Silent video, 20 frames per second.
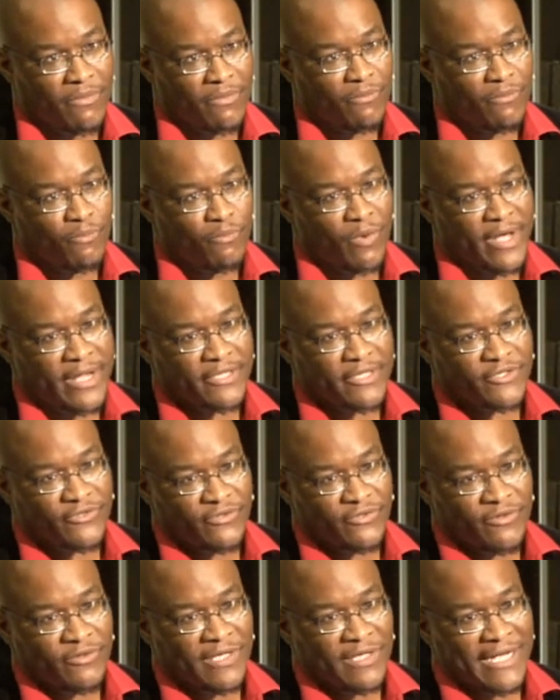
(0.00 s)
What
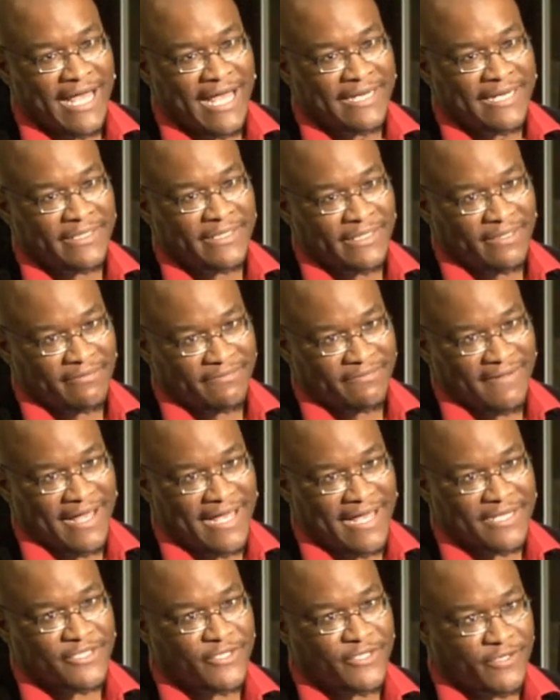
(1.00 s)
truly
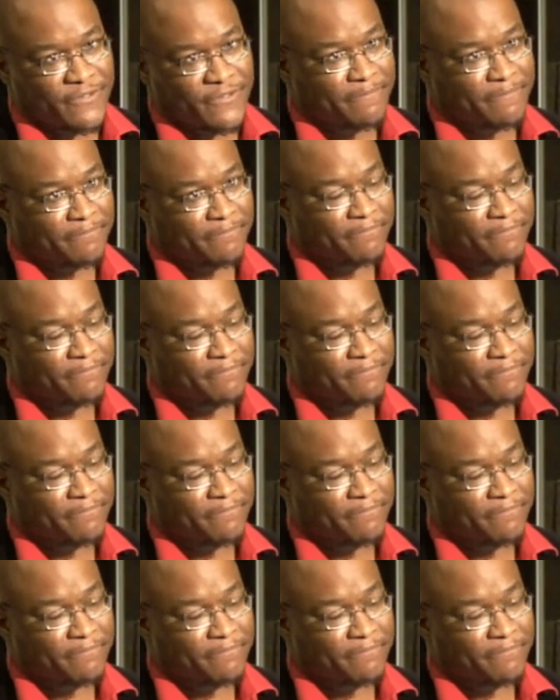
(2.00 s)
identifies you